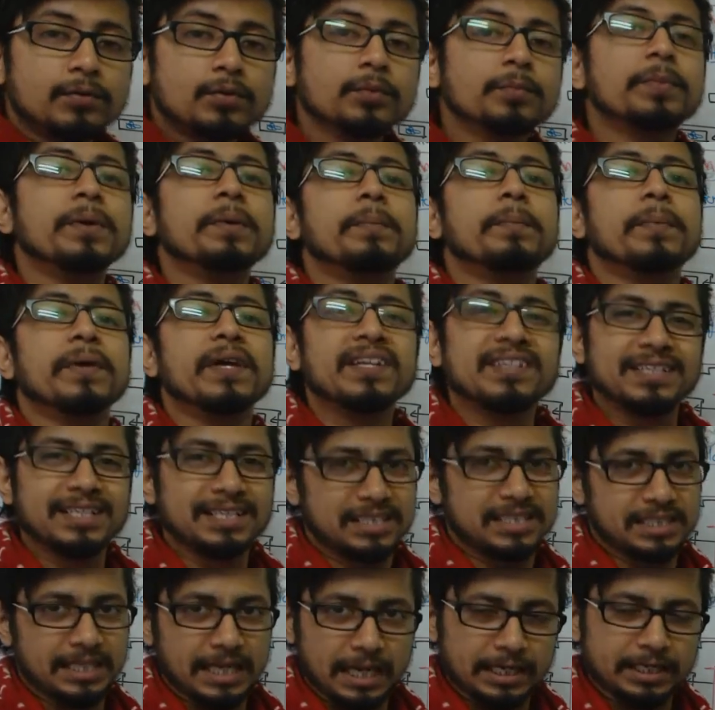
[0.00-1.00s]
to prepare the
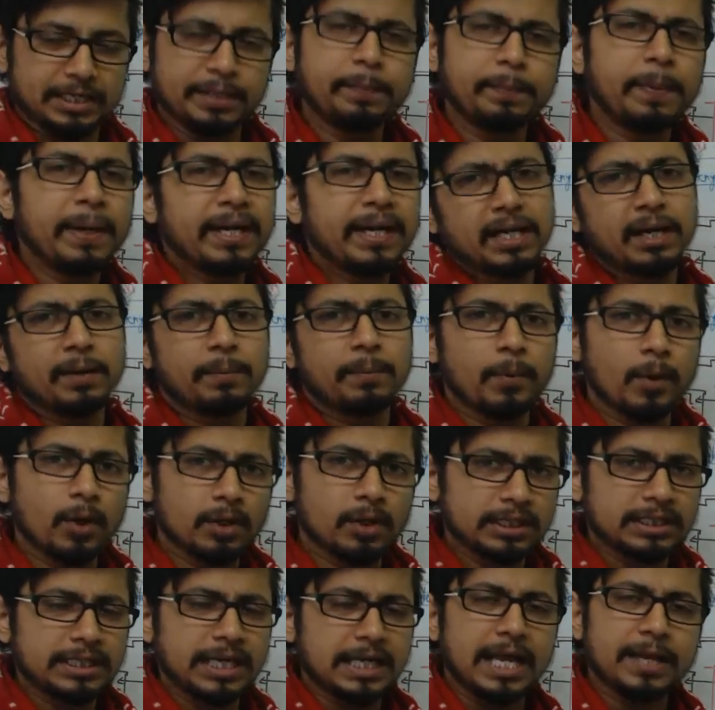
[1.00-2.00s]
gel, depending
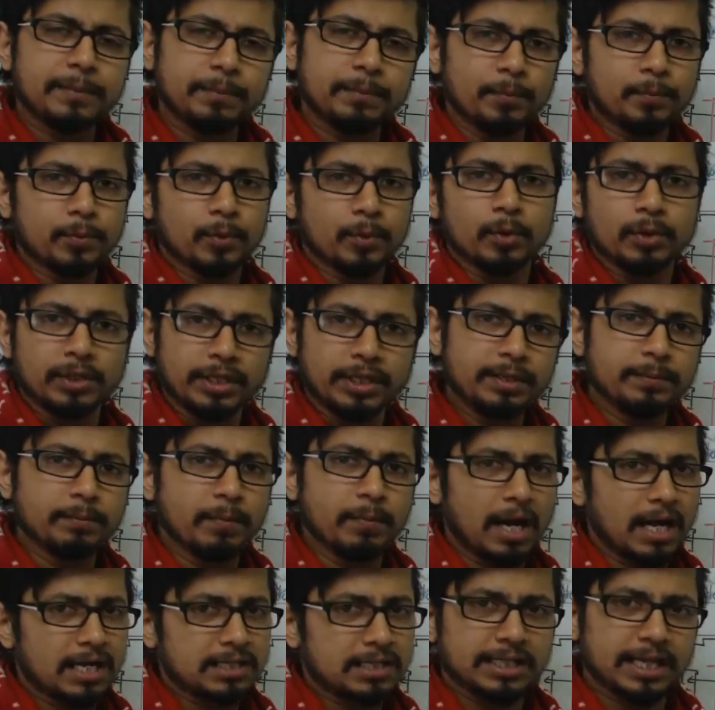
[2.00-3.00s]
upon the type of protein
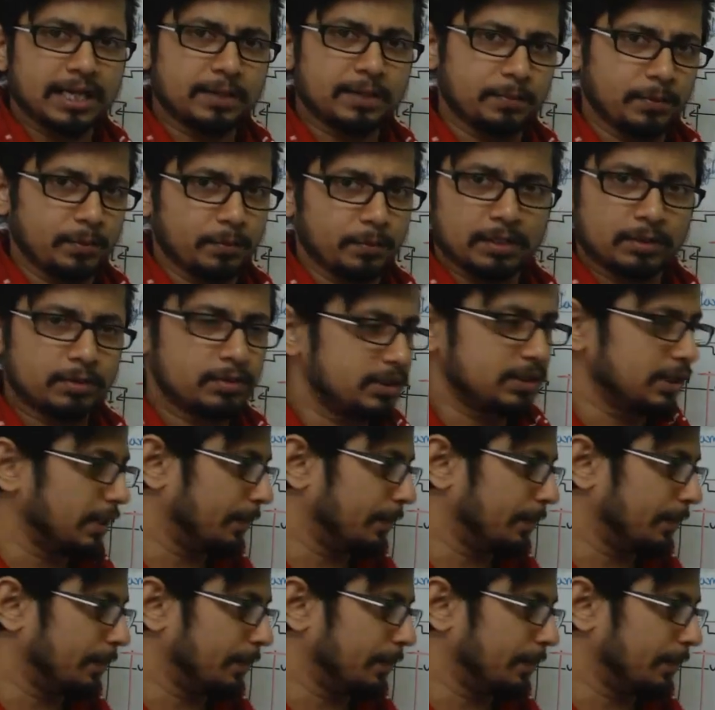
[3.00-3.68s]
mass that we want to